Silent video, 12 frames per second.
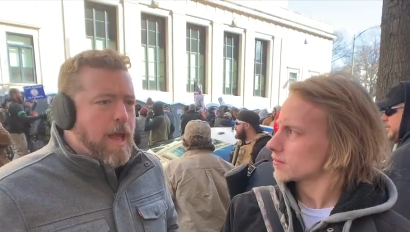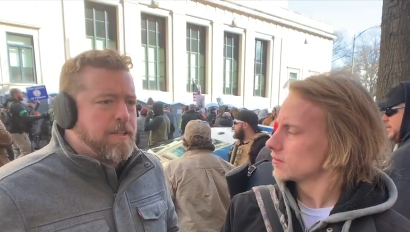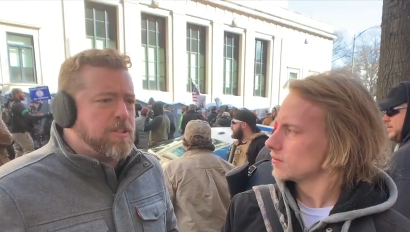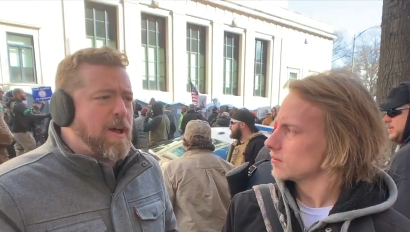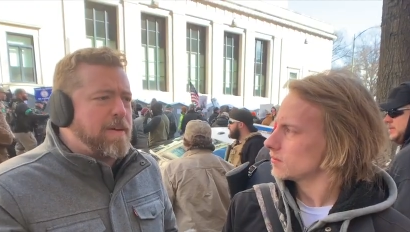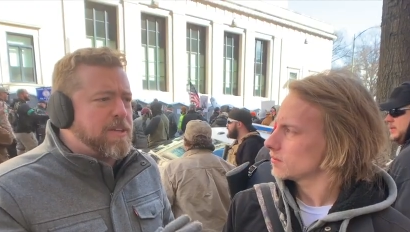Speaker 1: And
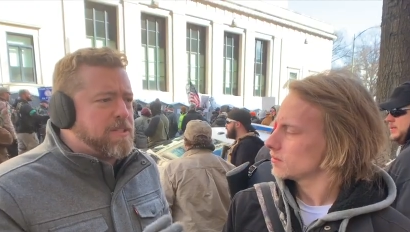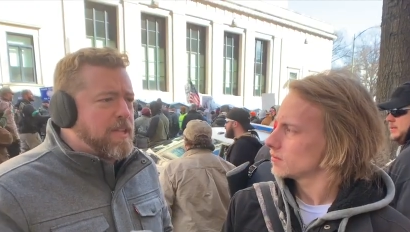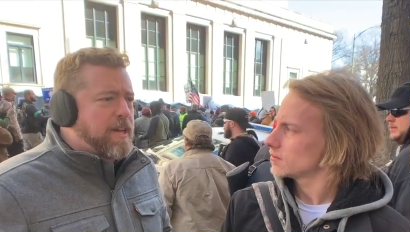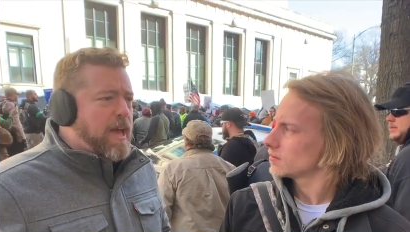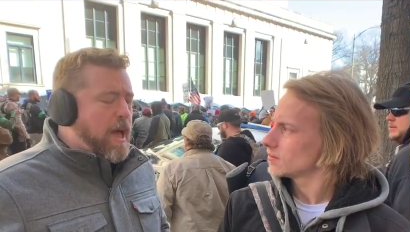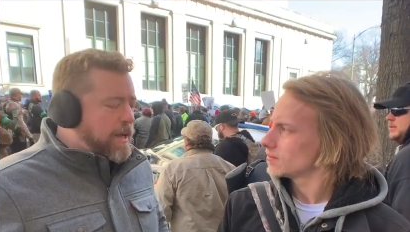so
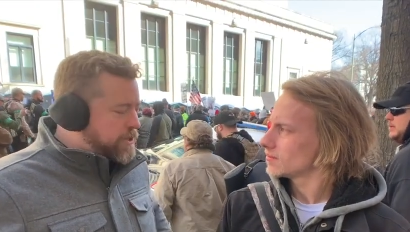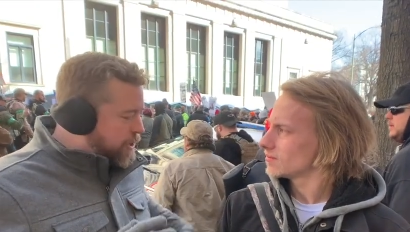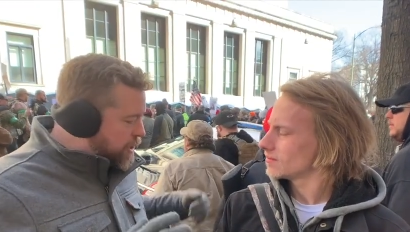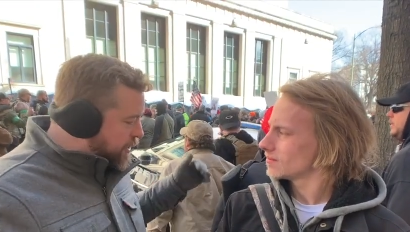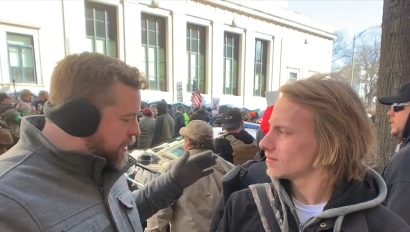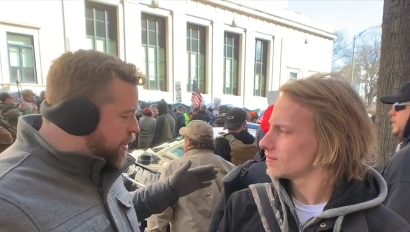obviously, uh, so
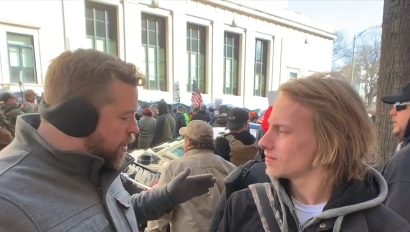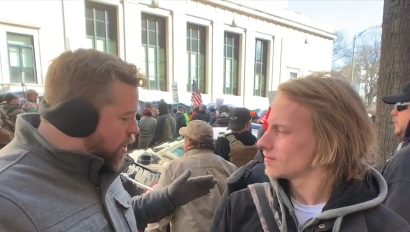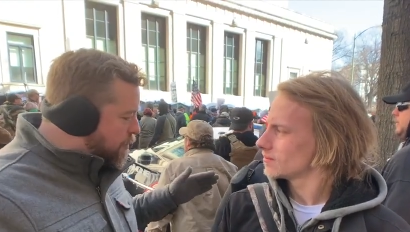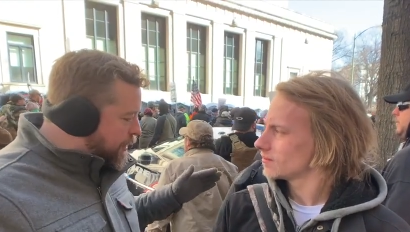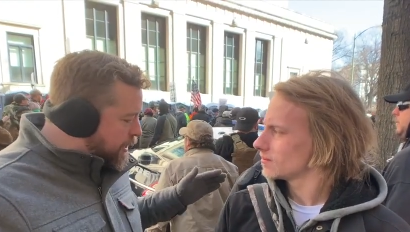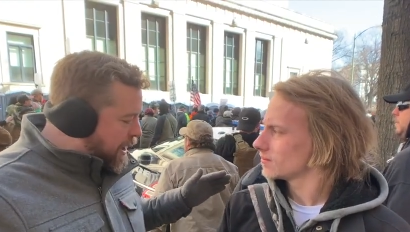you're you're
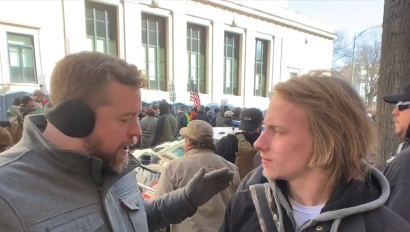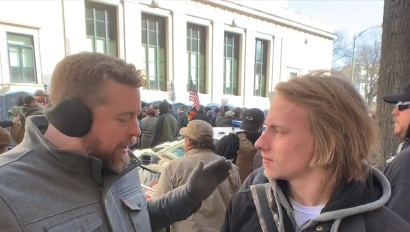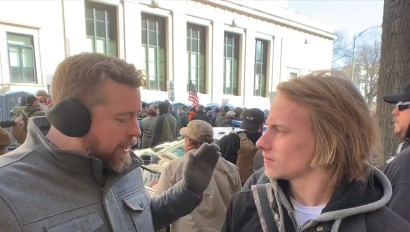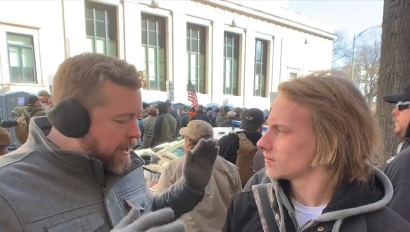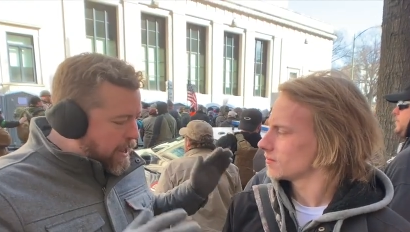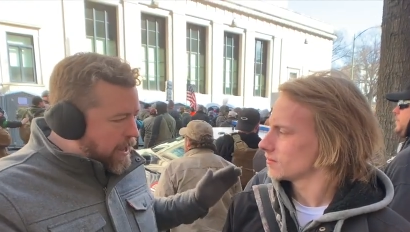open
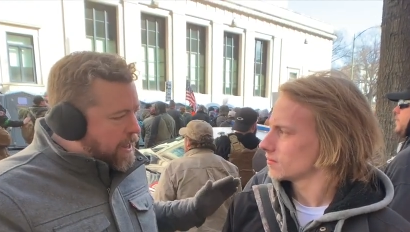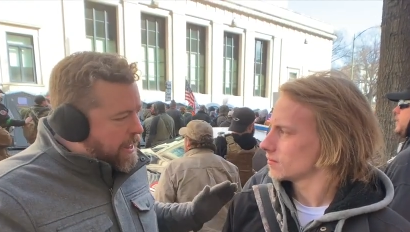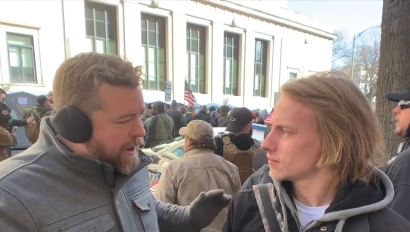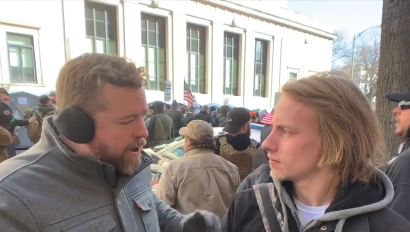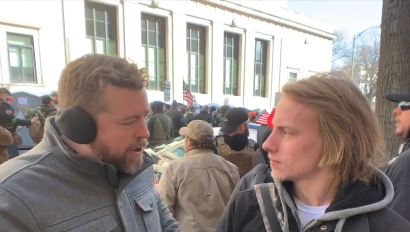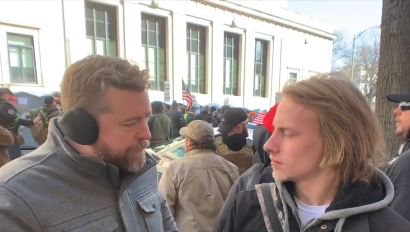carrying uh, an
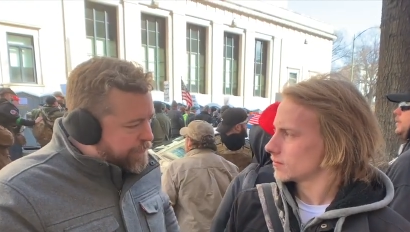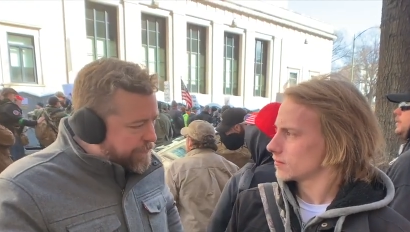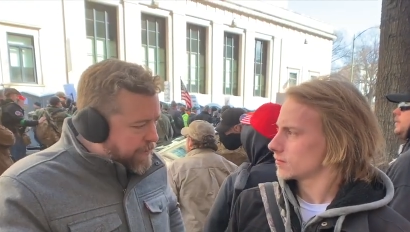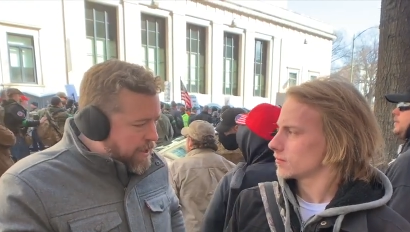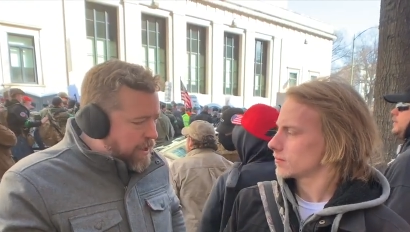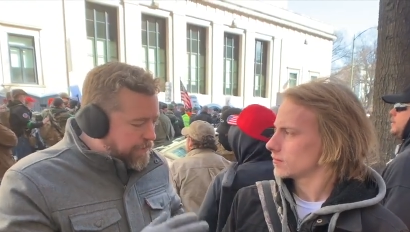
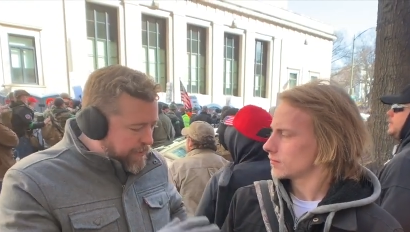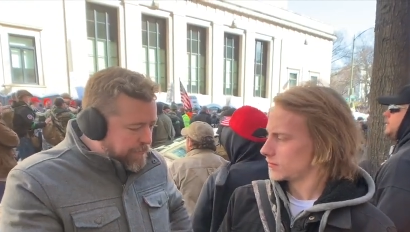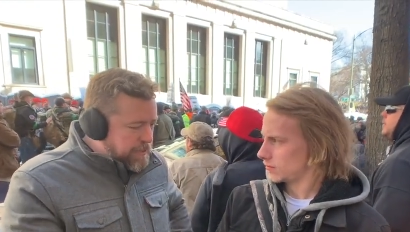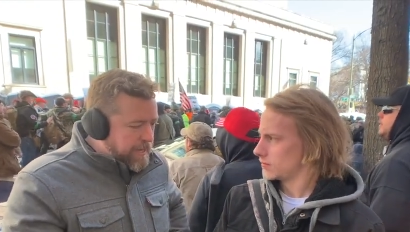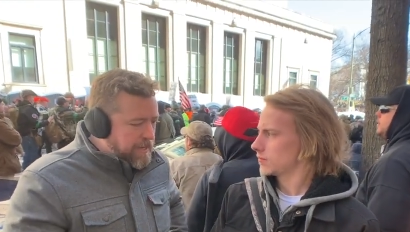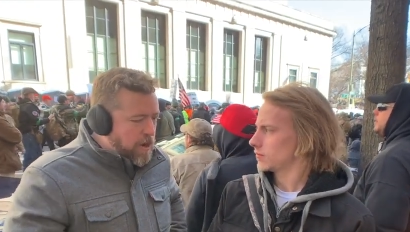
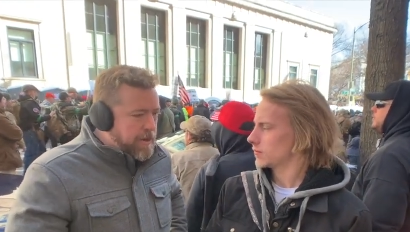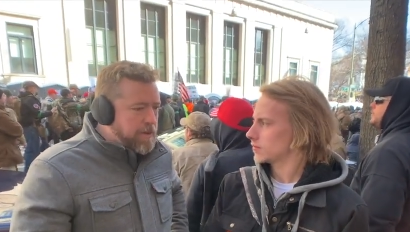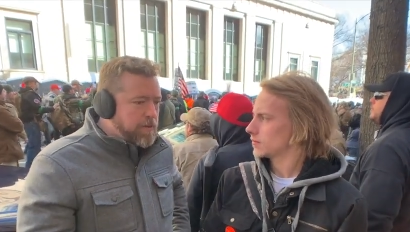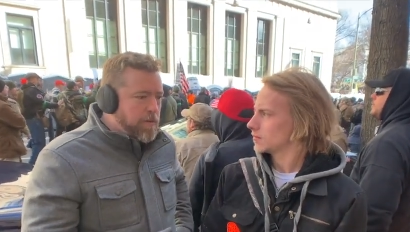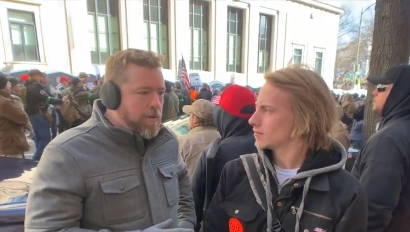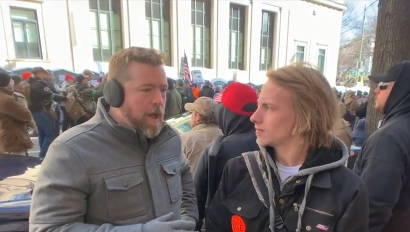AR-15 on
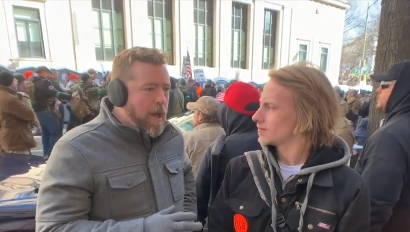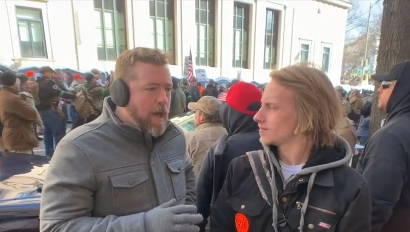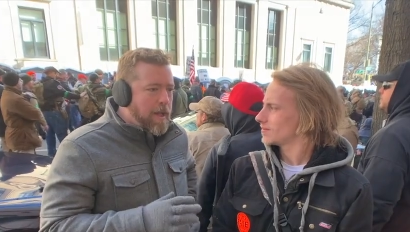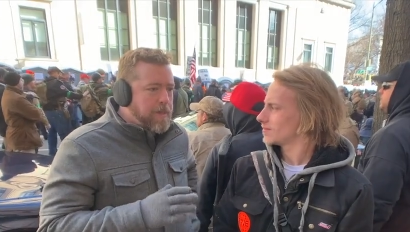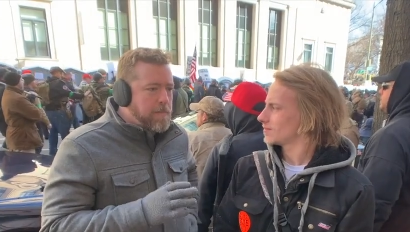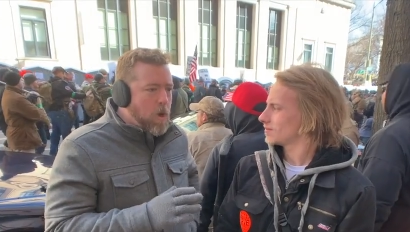you uh,
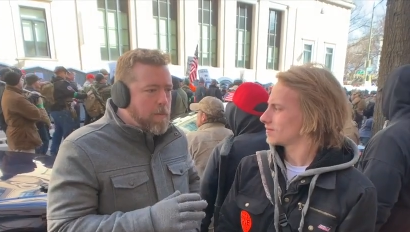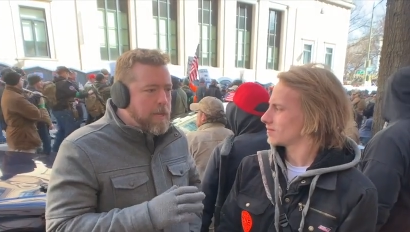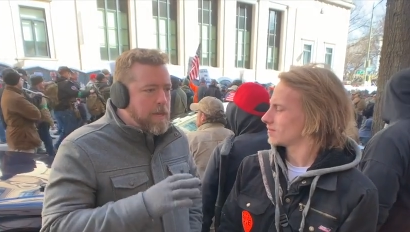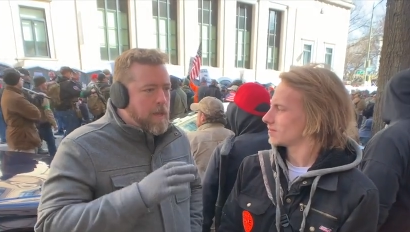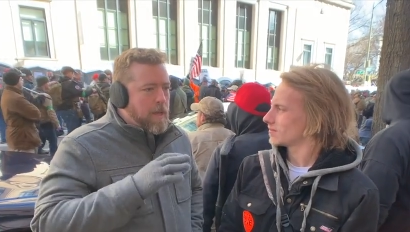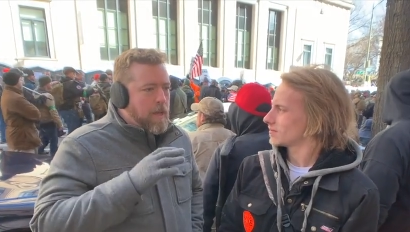at the moment.